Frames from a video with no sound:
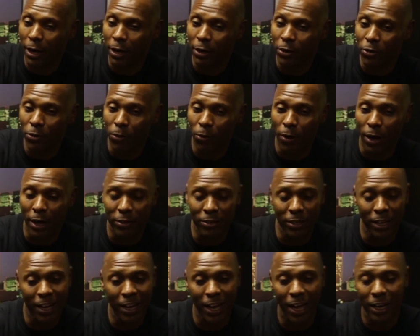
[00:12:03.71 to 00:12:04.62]
Man. And so, like I
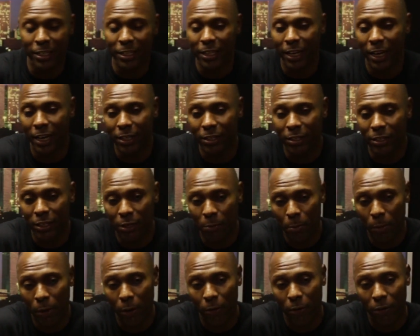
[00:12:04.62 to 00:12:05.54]
said, I got a chance to
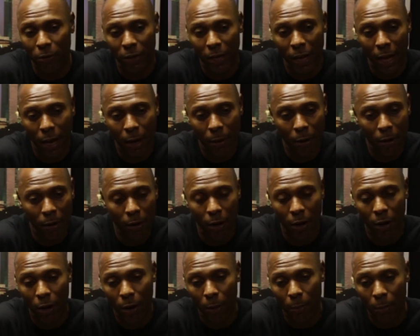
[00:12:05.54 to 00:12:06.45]
experience that, and
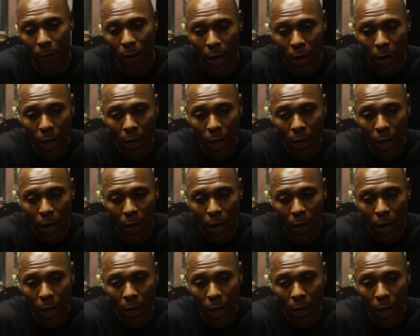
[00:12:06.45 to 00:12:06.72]
um,